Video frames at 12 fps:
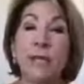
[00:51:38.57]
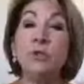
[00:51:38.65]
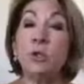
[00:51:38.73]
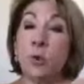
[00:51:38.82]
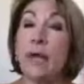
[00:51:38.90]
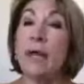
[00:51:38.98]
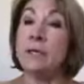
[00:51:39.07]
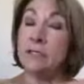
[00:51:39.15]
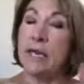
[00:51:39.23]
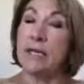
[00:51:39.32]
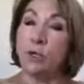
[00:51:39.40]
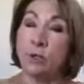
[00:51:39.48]
you go ahead and
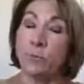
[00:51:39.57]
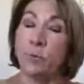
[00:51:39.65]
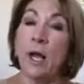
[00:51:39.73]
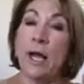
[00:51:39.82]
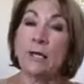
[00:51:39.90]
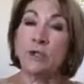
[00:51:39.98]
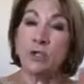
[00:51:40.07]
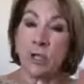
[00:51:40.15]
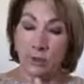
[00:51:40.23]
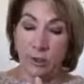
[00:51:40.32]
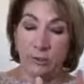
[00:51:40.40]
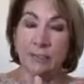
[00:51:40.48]
take your brush
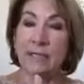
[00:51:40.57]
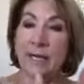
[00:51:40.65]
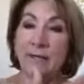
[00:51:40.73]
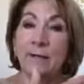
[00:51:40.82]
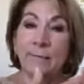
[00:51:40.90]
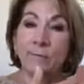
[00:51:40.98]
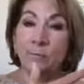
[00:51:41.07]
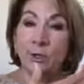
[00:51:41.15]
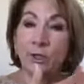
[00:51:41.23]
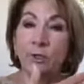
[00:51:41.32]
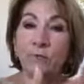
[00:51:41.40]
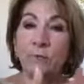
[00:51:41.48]
and you, it's like
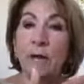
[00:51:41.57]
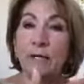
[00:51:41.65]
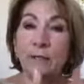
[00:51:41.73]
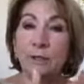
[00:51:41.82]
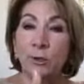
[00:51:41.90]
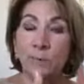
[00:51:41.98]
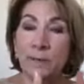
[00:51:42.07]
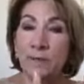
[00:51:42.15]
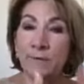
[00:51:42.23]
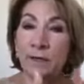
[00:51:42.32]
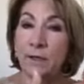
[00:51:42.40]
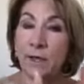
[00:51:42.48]
you know, you've got a little bit
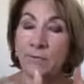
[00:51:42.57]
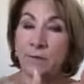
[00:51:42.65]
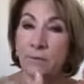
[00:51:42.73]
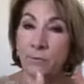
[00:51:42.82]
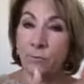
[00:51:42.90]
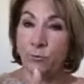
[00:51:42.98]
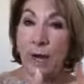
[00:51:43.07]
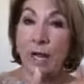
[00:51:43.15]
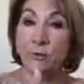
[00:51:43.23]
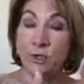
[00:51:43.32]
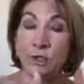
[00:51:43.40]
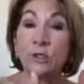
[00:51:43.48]
of a, of a
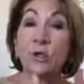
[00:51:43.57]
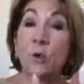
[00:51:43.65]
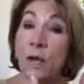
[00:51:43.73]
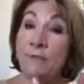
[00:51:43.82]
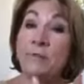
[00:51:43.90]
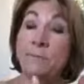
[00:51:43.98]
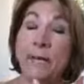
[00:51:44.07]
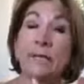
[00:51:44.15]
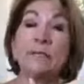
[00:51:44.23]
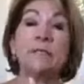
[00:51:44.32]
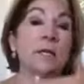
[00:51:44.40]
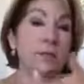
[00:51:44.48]
round circle of the
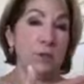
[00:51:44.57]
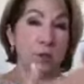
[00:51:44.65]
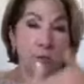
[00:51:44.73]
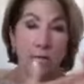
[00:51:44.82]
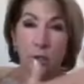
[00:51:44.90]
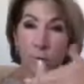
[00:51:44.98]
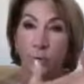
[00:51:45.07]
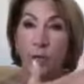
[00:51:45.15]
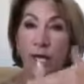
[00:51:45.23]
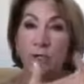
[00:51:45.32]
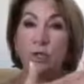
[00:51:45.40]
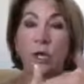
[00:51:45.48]
pink stick and then you take your
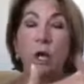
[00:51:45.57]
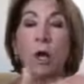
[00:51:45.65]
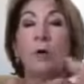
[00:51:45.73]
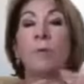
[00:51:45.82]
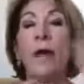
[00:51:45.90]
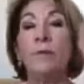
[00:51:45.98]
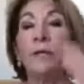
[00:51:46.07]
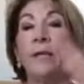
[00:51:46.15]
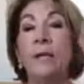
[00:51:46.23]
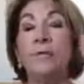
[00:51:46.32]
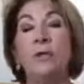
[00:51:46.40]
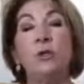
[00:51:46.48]
brush around it
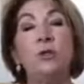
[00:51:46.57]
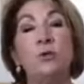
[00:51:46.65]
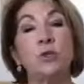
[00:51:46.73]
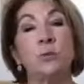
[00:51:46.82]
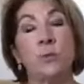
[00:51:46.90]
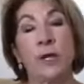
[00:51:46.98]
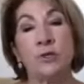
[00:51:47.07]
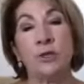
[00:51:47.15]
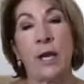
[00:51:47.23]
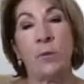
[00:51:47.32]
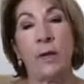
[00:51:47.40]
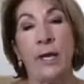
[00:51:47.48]
and then you use your brush
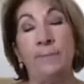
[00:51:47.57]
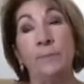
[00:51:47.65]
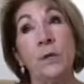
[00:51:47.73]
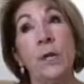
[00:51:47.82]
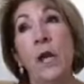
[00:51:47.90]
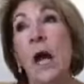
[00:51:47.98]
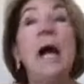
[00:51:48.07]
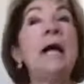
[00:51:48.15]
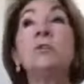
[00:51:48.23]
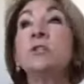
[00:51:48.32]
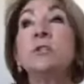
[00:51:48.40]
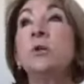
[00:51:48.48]
that way.
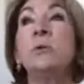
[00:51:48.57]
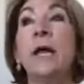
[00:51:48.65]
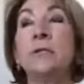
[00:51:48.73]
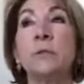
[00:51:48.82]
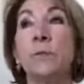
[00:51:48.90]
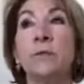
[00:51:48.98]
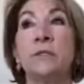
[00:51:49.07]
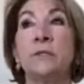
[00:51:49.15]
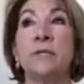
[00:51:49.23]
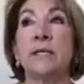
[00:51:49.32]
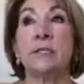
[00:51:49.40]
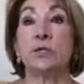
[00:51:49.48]
I just don't like to put the
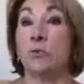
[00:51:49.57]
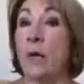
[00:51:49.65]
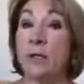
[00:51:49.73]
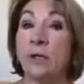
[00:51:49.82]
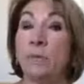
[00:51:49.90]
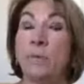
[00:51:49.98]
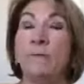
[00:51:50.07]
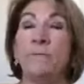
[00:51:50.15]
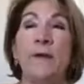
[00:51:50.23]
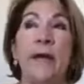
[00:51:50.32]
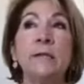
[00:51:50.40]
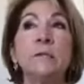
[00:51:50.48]
sticks directly on my
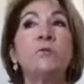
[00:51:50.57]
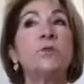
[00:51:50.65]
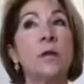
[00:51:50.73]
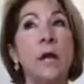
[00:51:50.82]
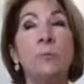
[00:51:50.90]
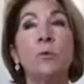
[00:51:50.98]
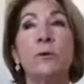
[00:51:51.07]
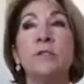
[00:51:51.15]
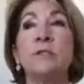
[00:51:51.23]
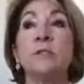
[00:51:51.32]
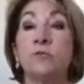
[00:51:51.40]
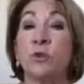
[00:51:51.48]
face for a couple
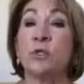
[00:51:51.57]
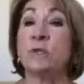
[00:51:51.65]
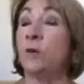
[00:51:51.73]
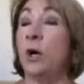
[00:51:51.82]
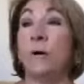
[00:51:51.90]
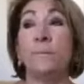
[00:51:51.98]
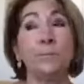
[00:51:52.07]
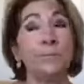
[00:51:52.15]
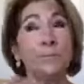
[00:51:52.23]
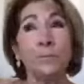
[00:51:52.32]
reasons. First of all,